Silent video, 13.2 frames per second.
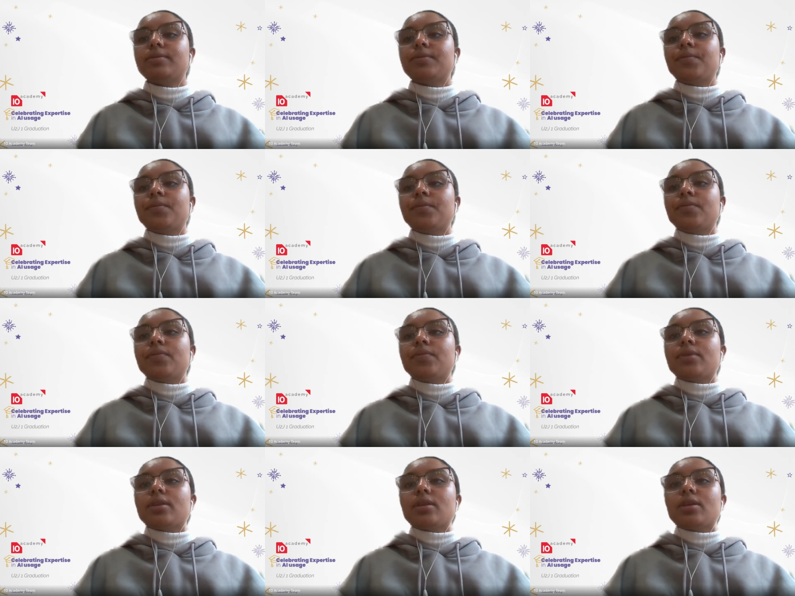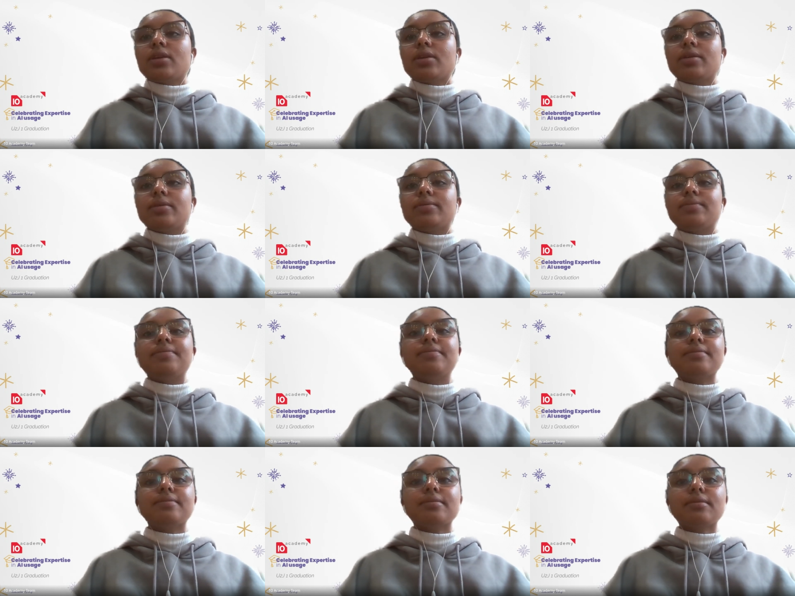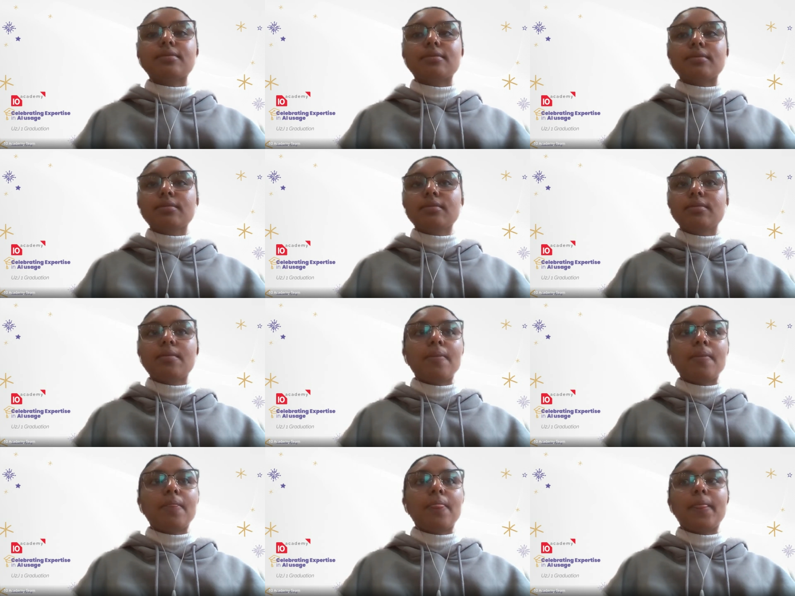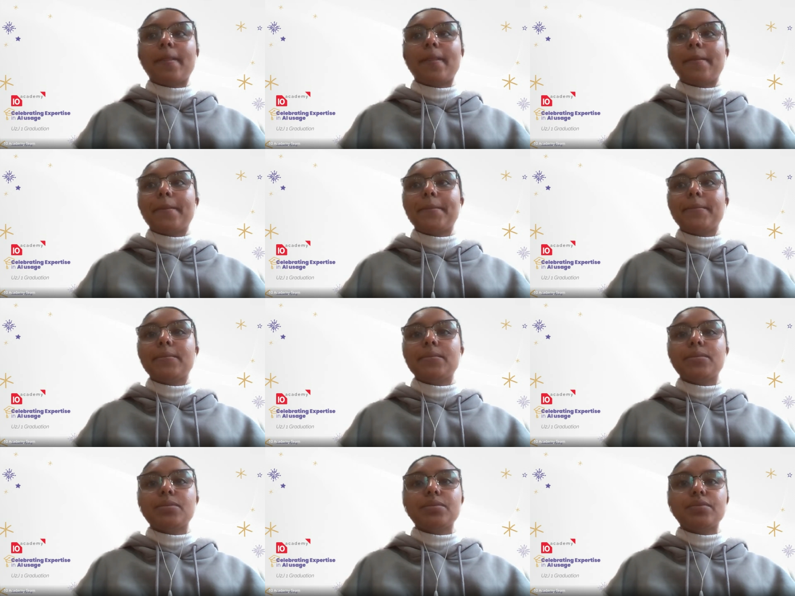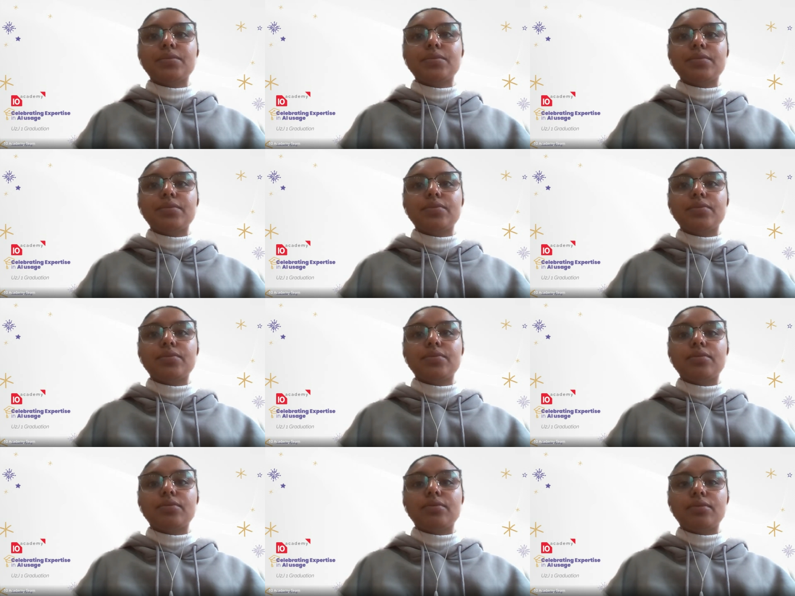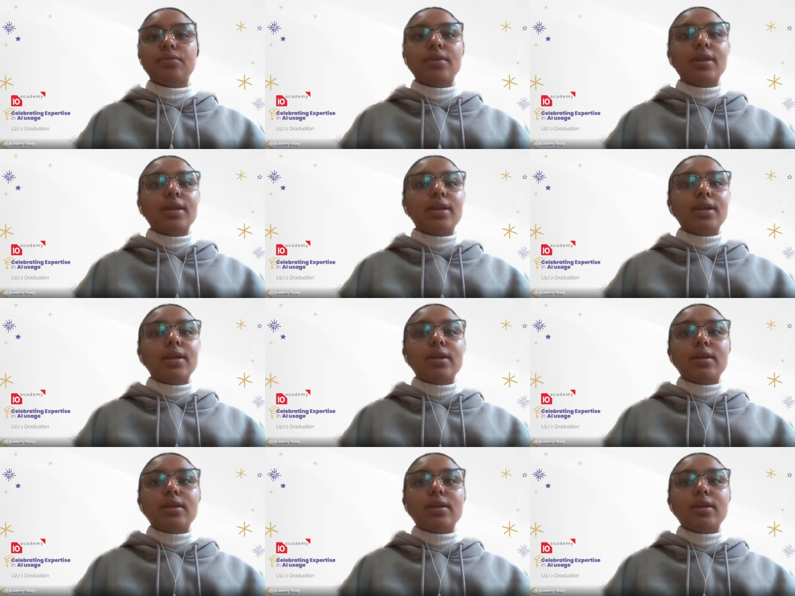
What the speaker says: (no one is talking)